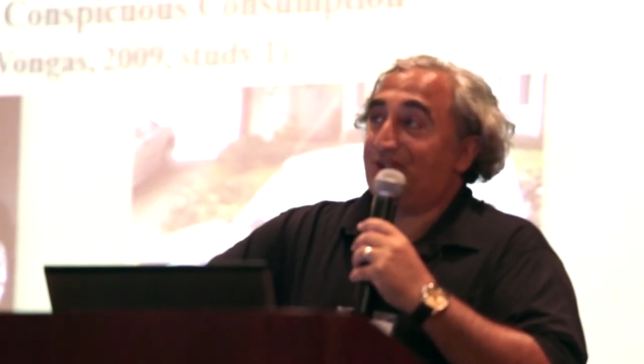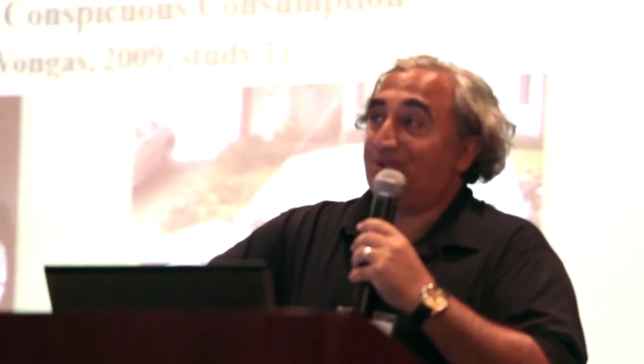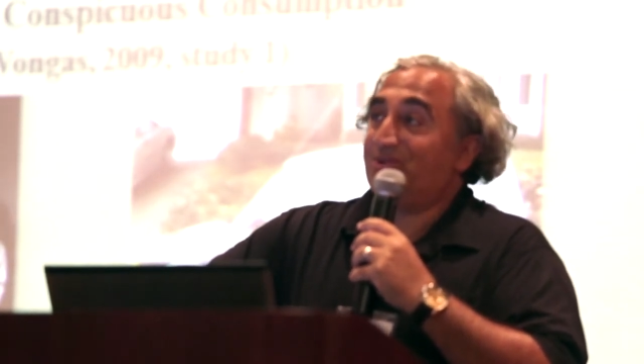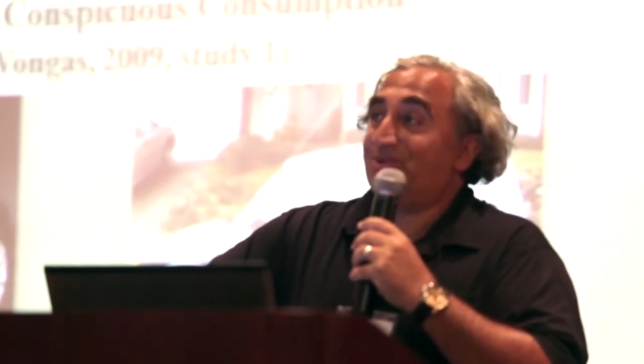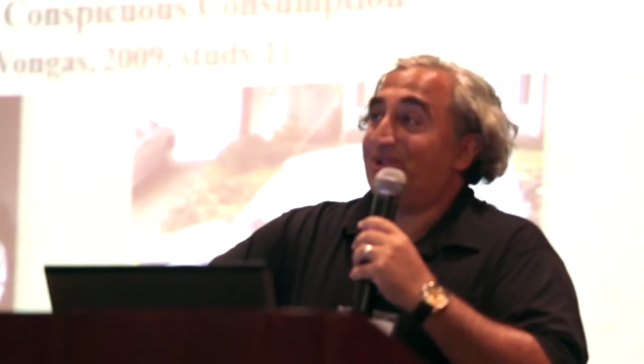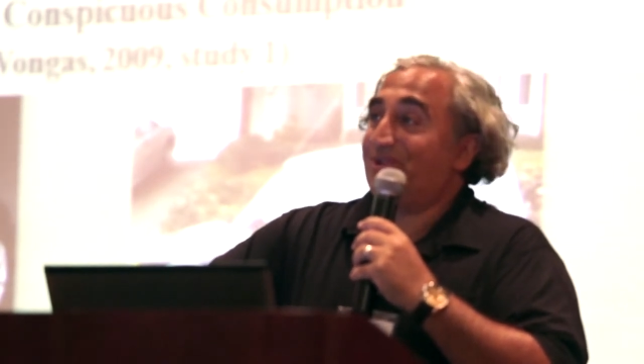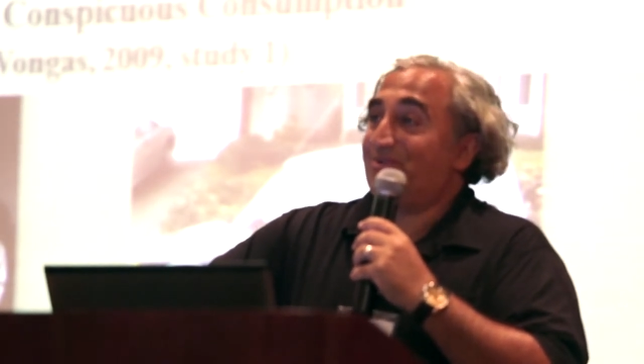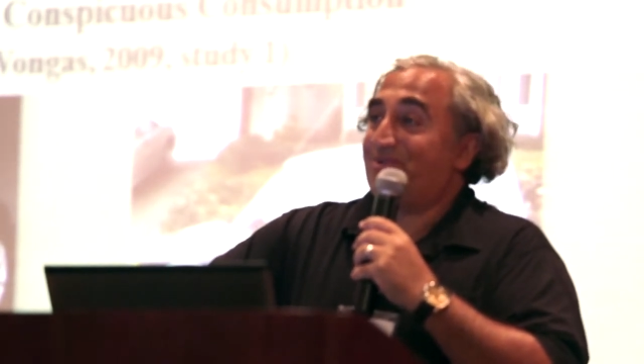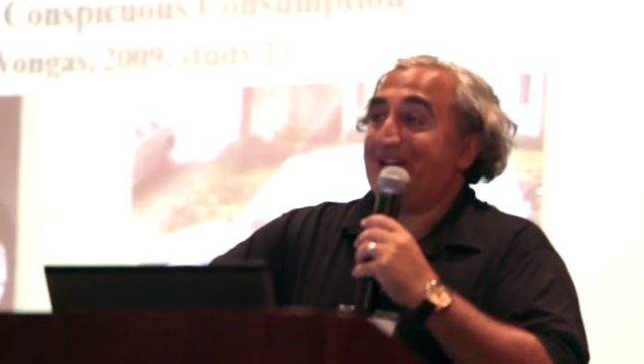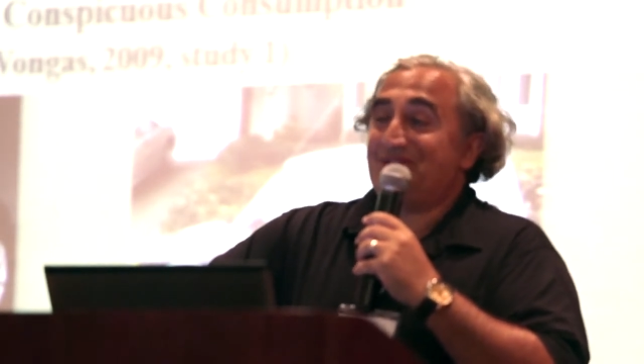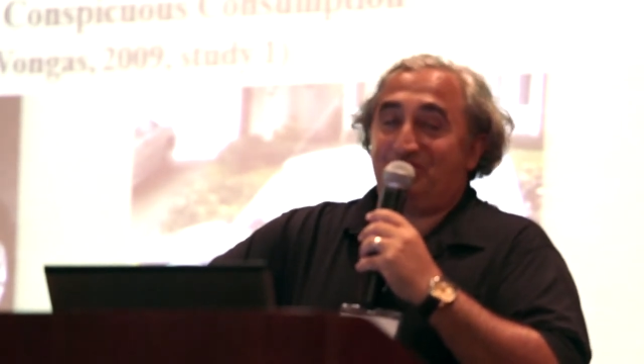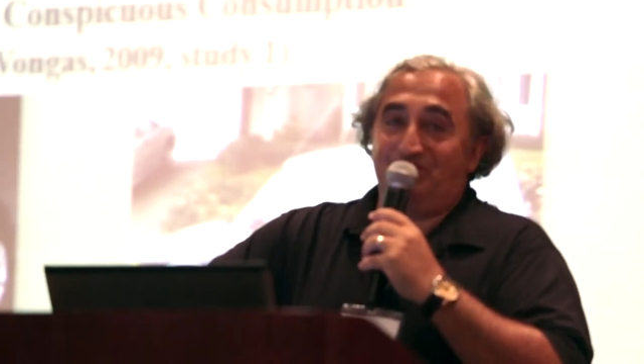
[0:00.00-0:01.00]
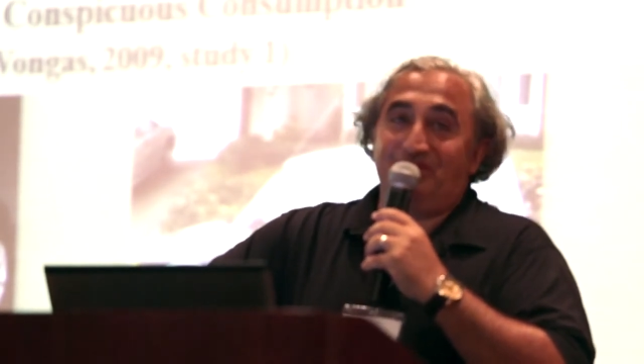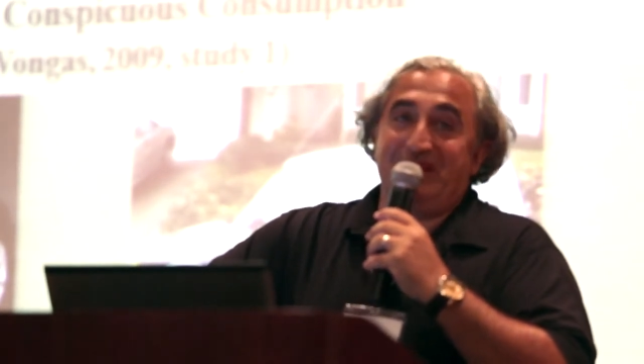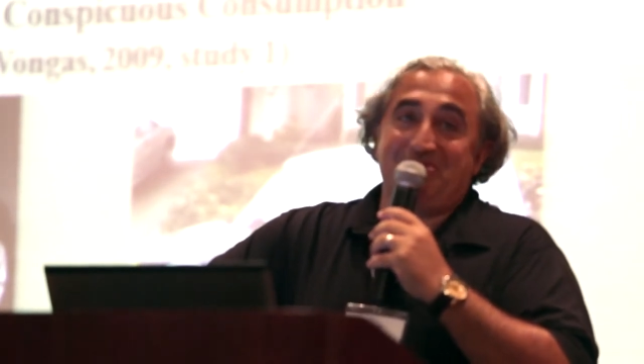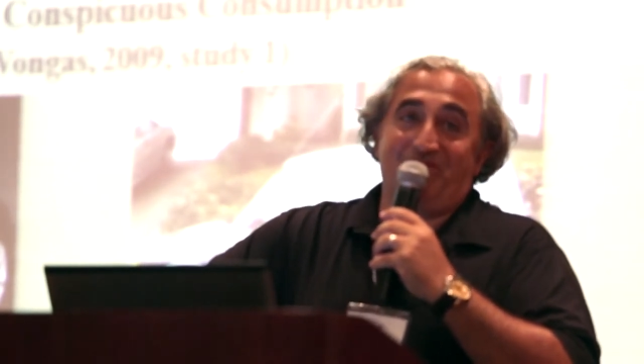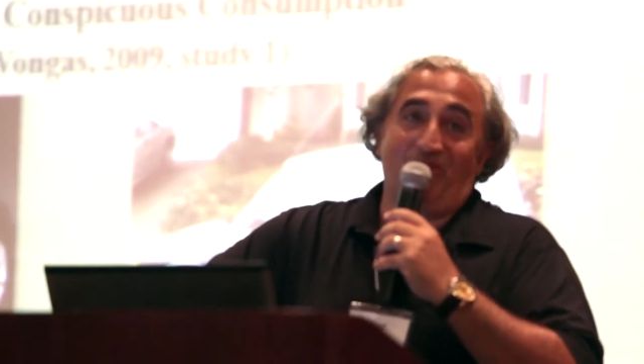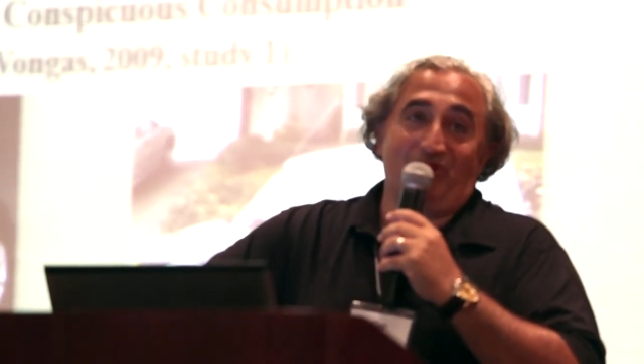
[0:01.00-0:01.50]
to rent you
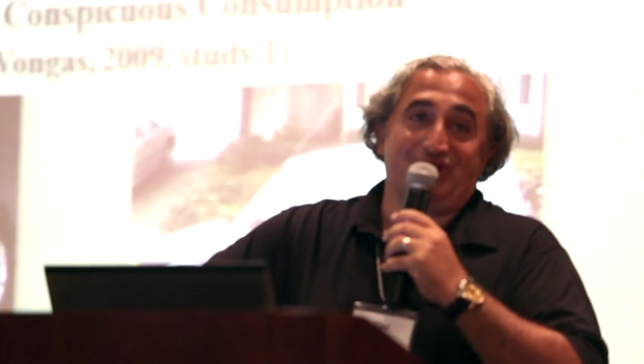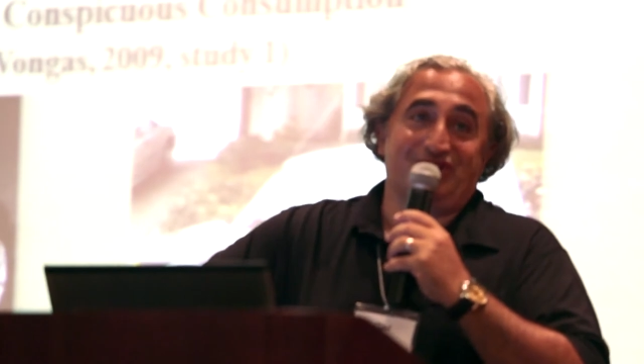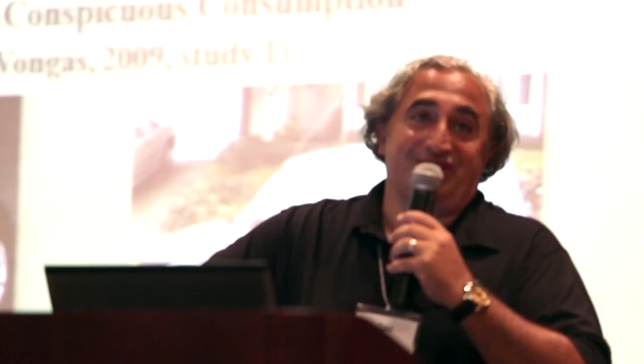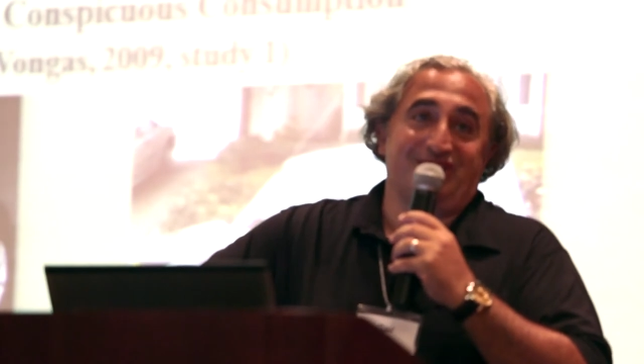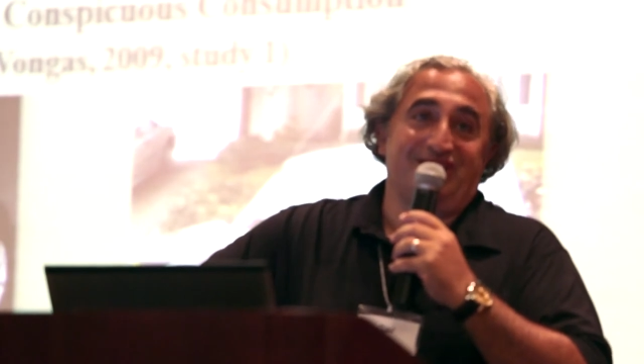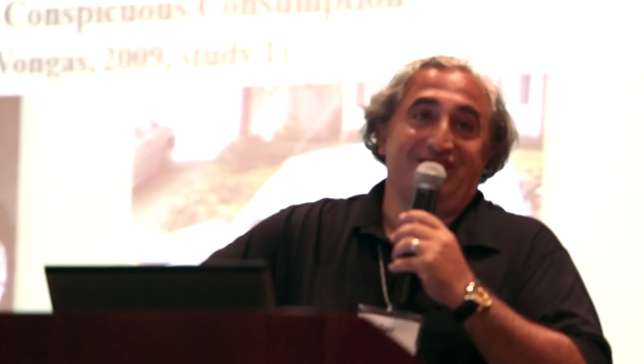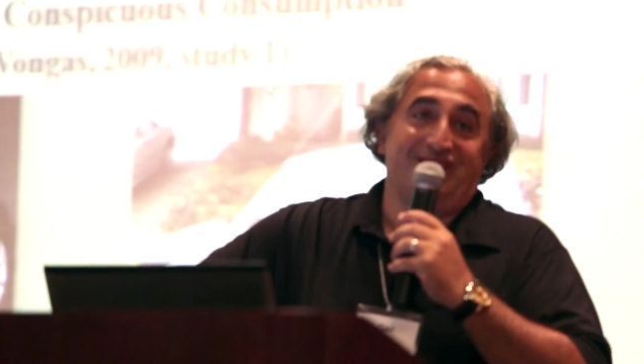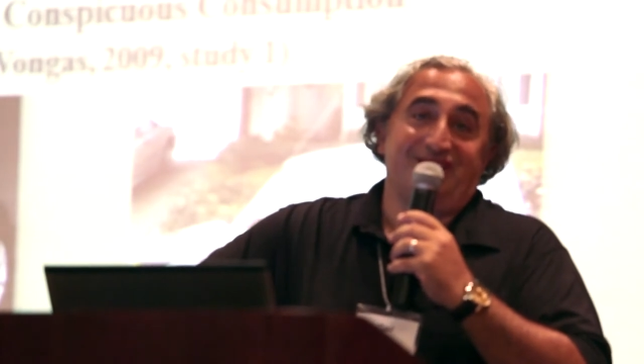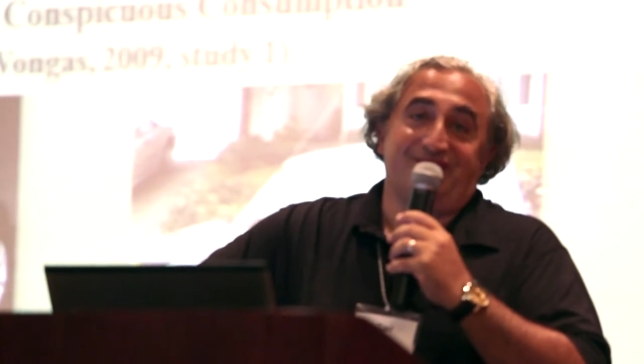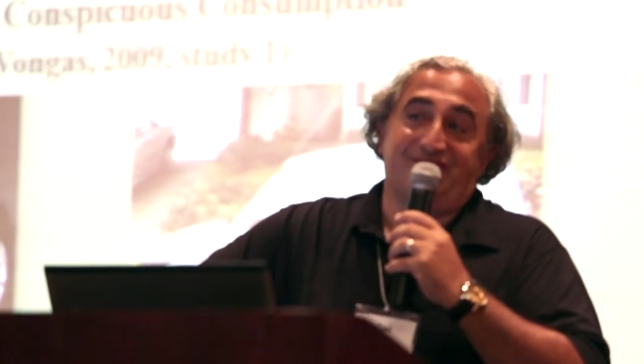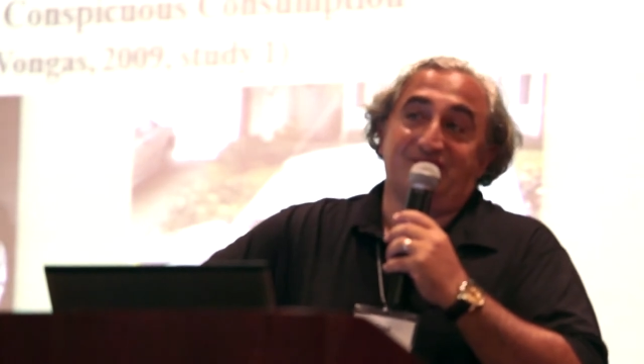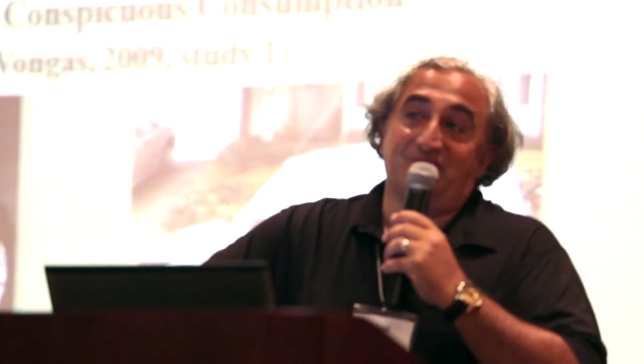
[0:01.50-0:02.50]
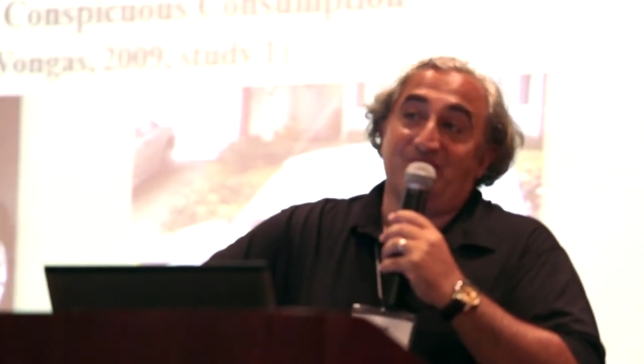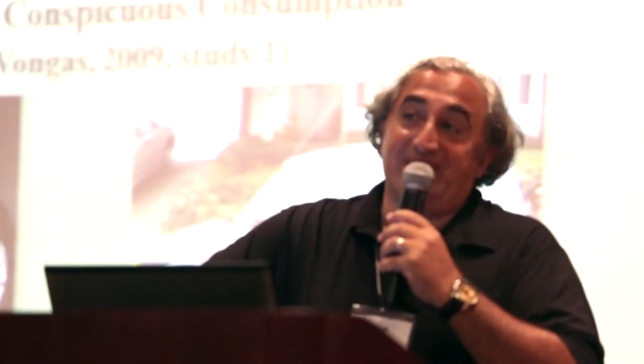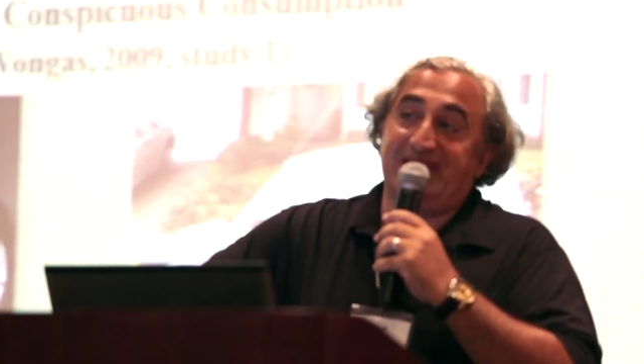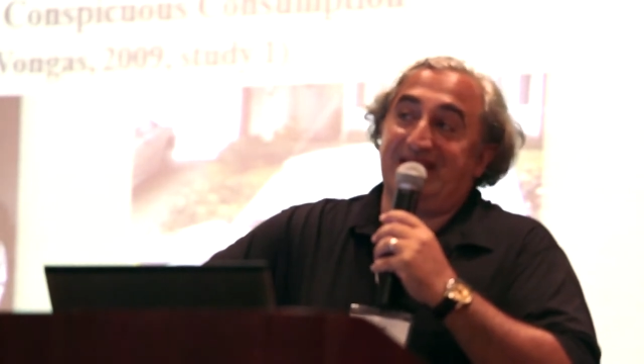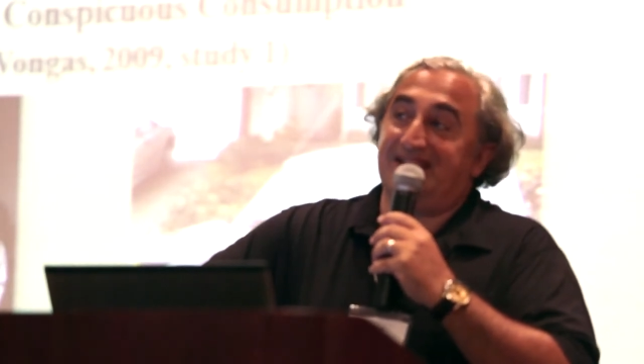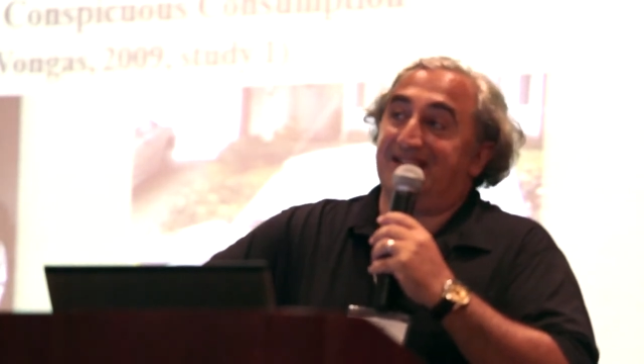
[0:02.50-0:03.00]
a Porsche for the
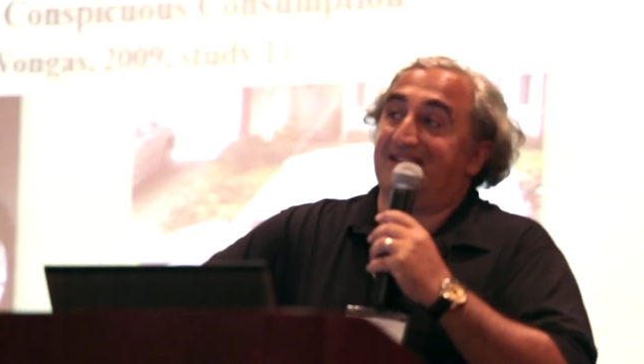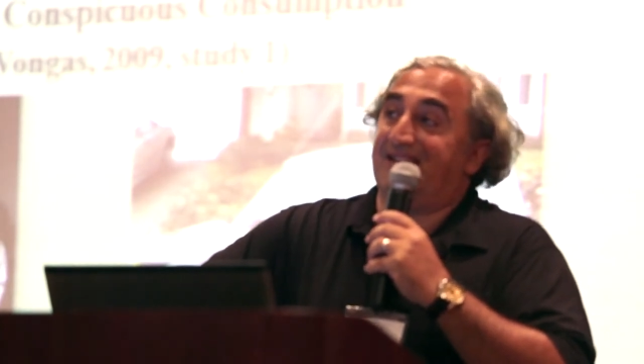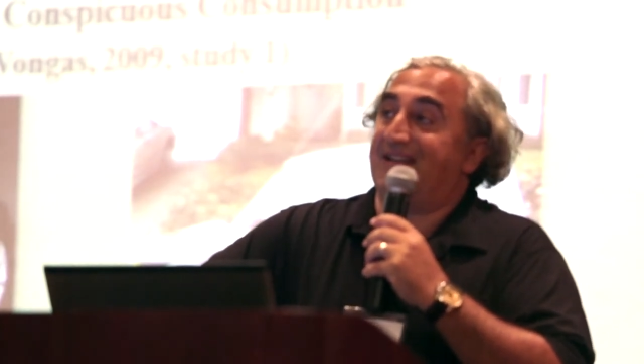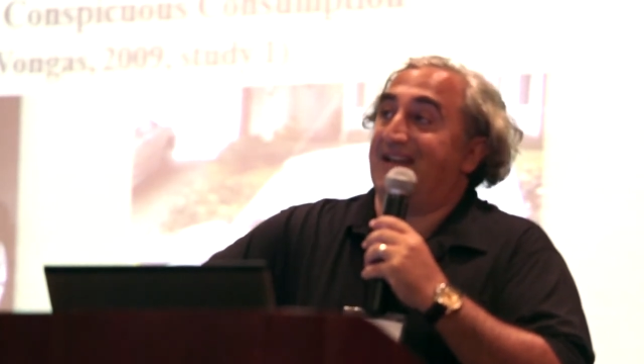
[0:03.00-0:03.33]
weekend,